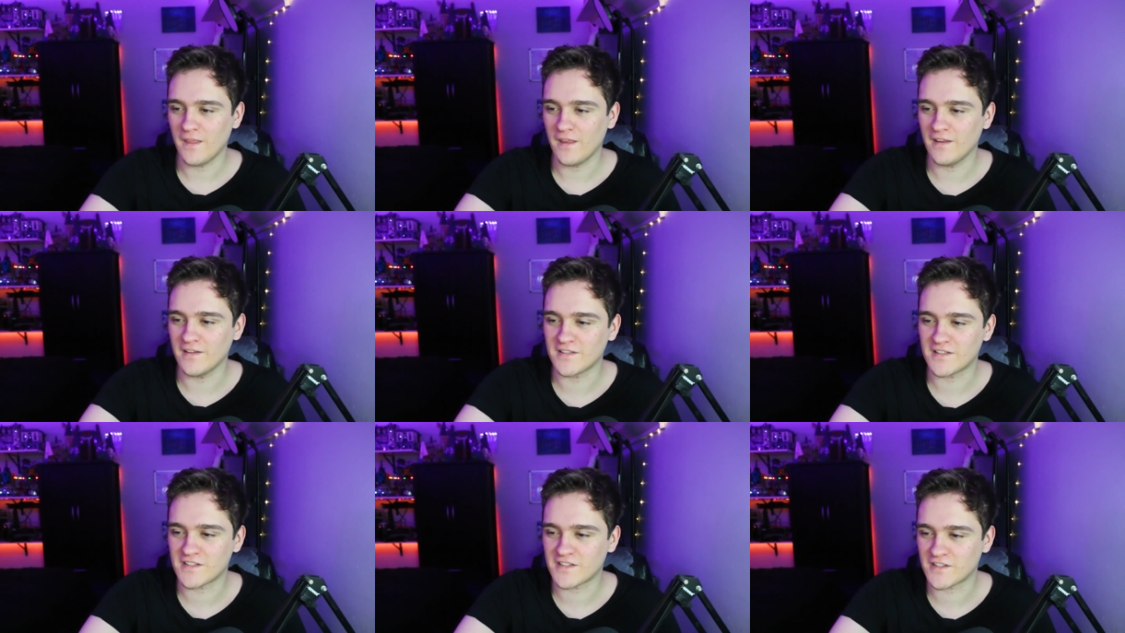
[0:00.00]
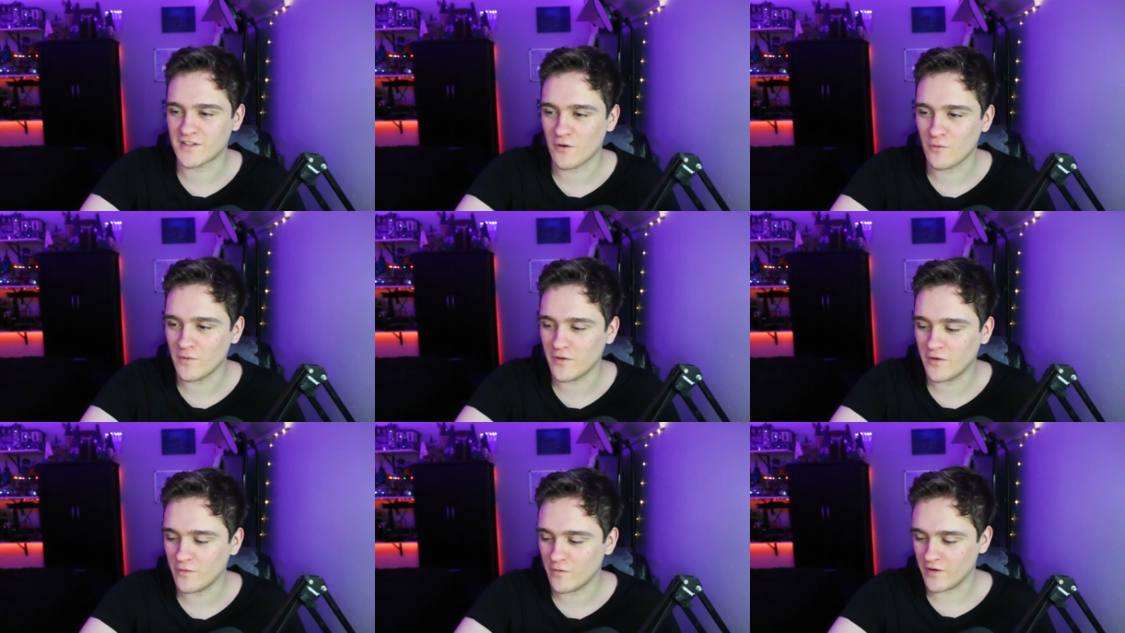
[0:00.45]
It's
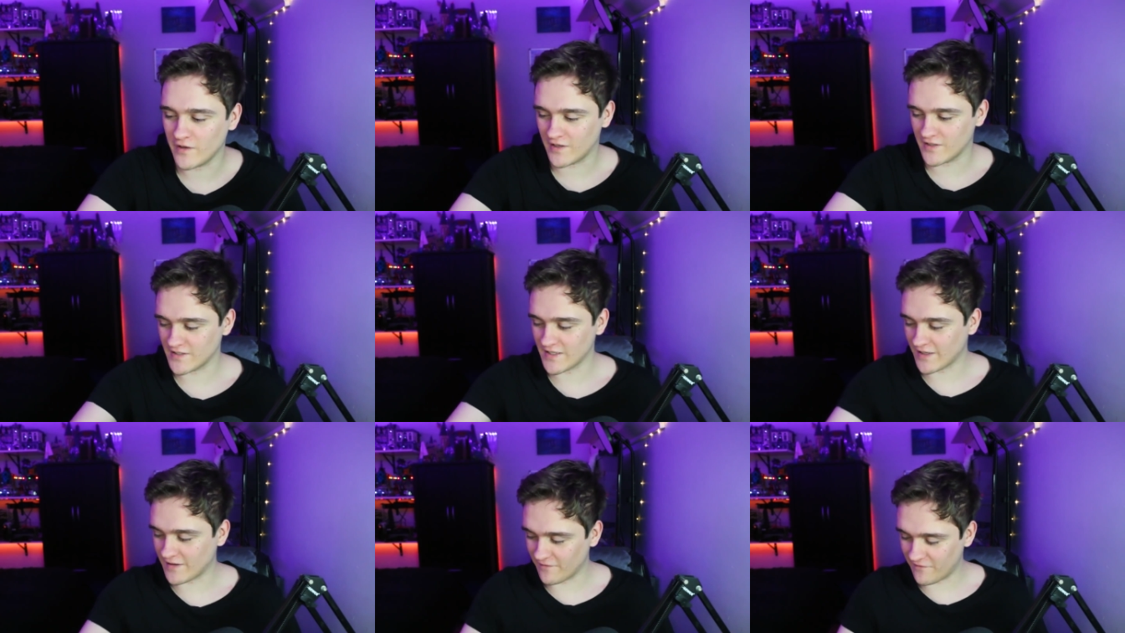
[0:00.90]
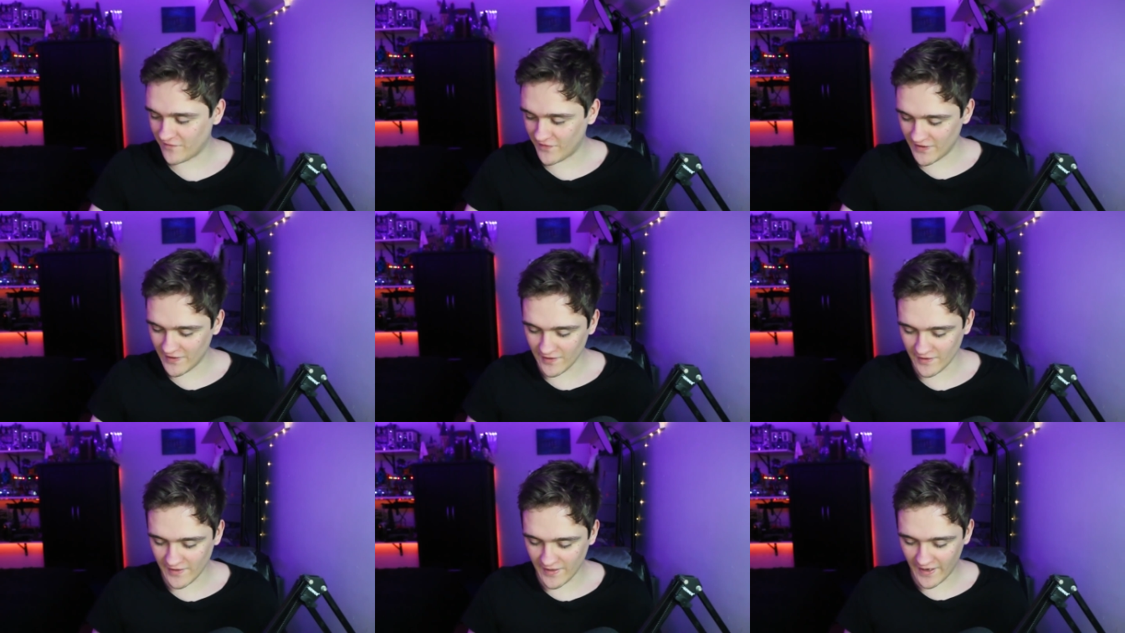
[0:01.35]
so annoying because I could
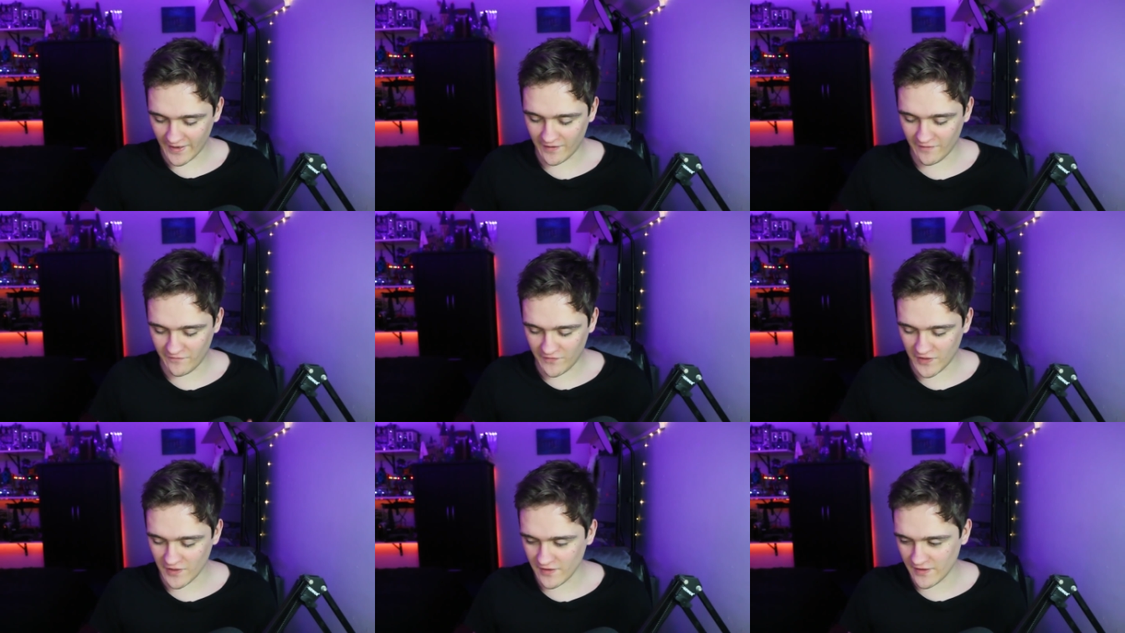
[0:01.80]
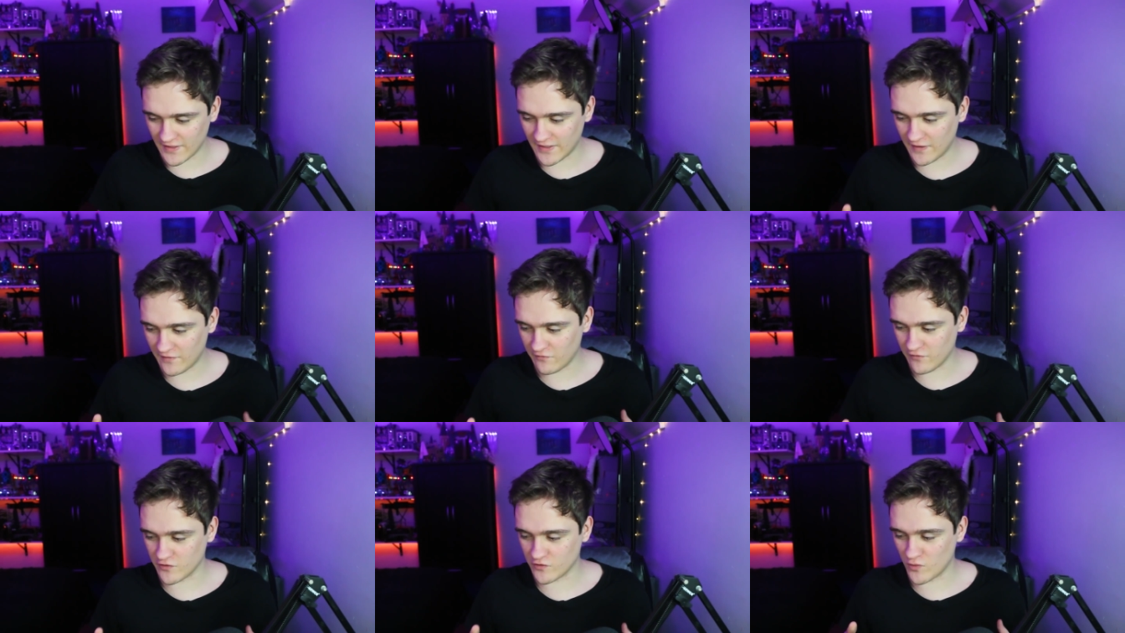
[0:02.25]
feel it. I could feel the
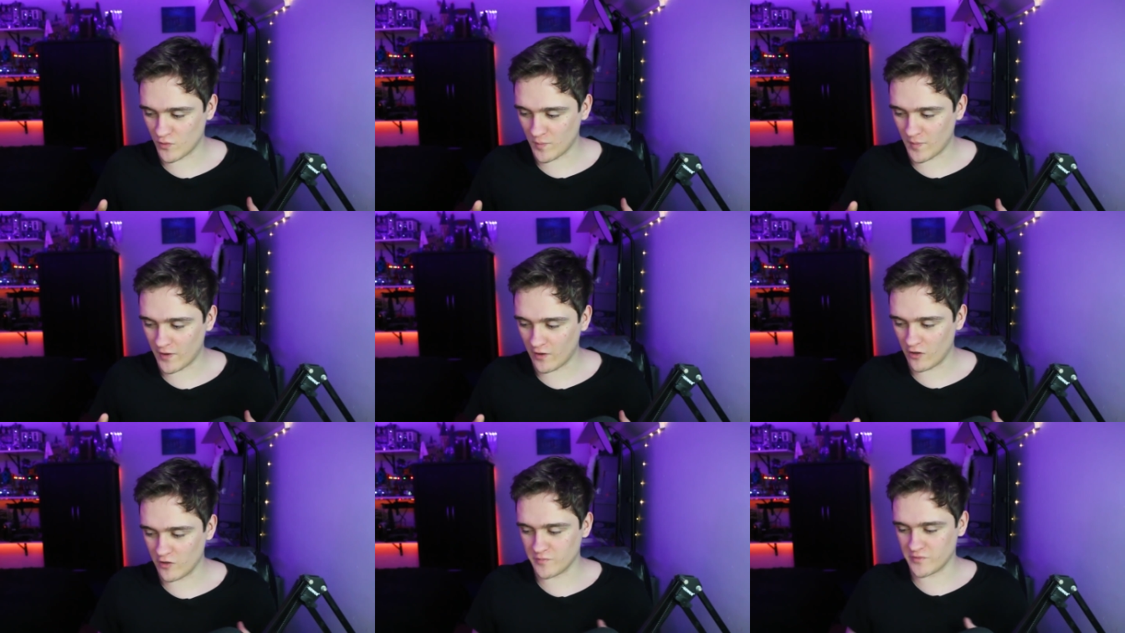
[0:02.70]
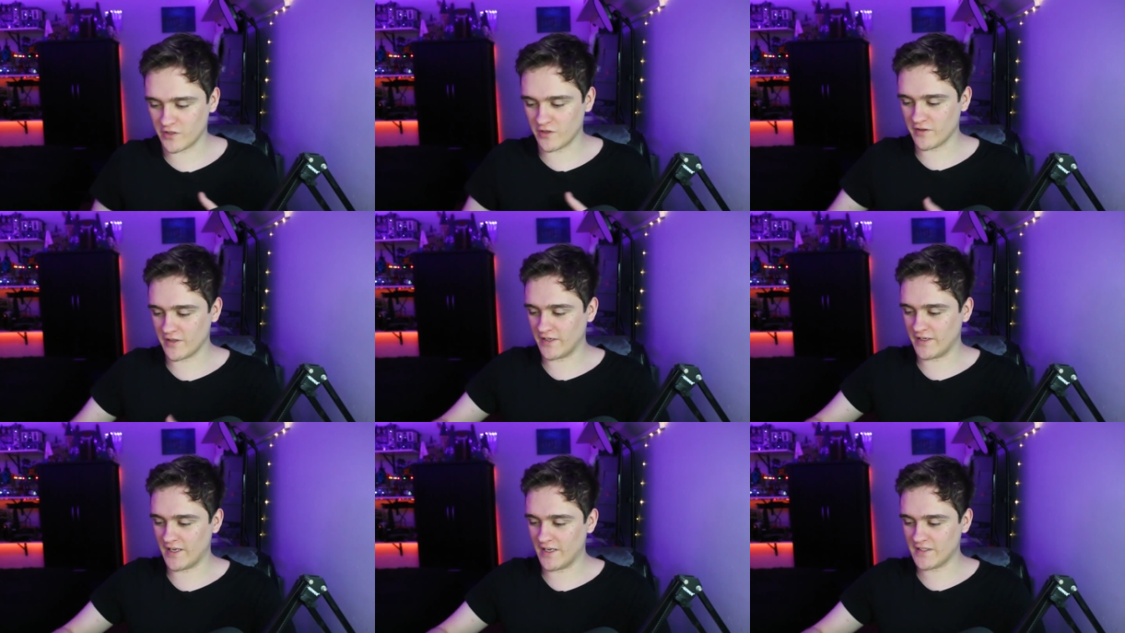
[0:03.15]
difference with my arms
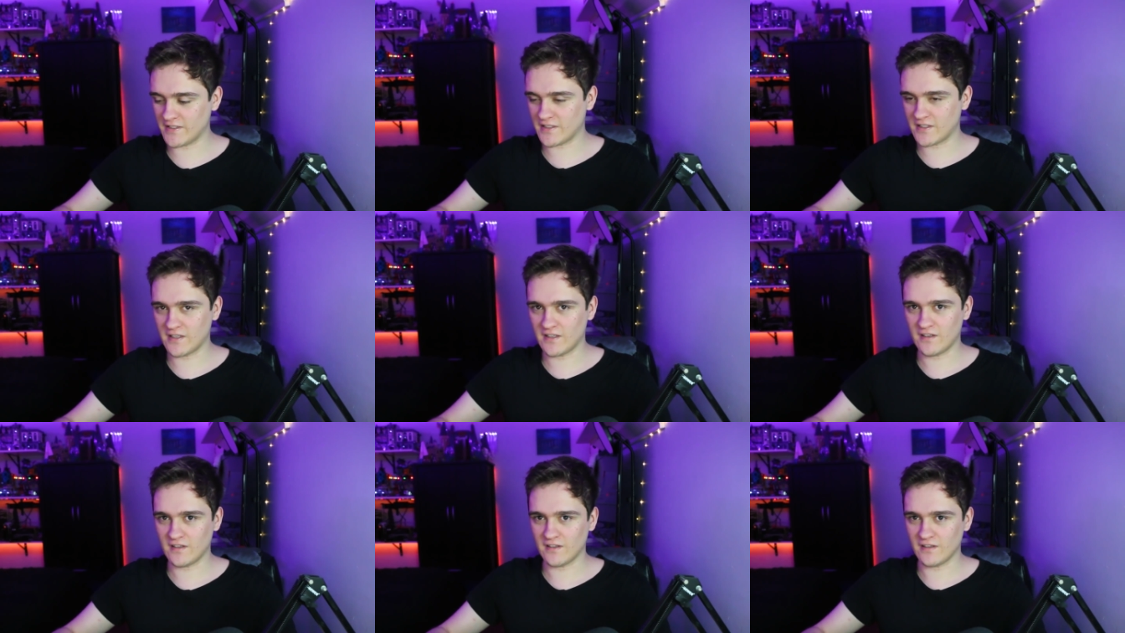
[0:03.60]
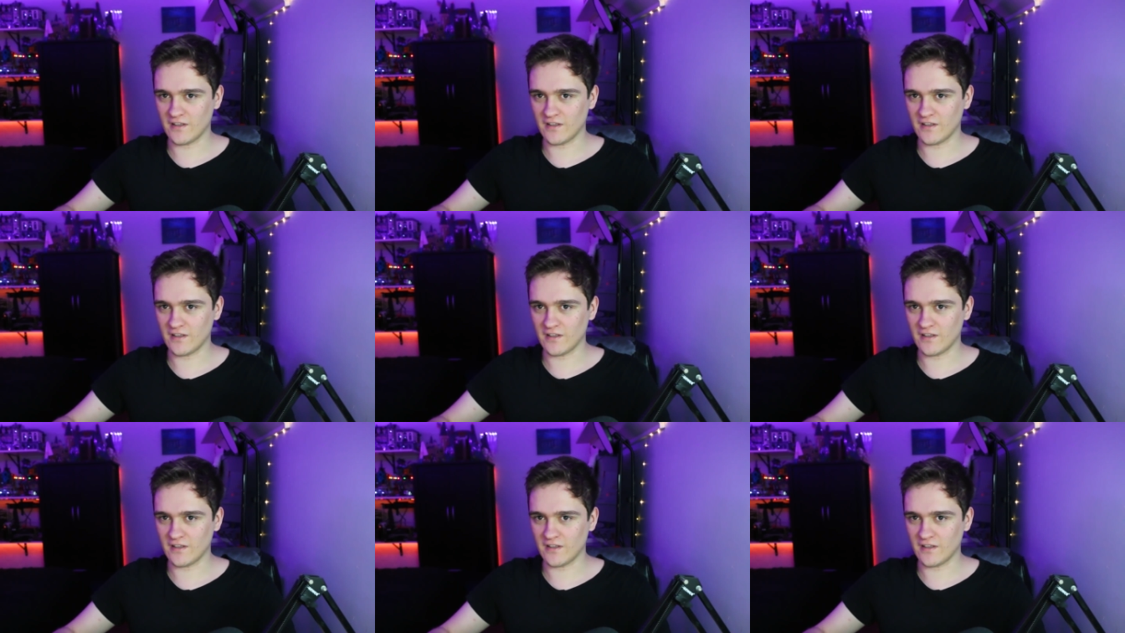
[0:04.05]
on the desk.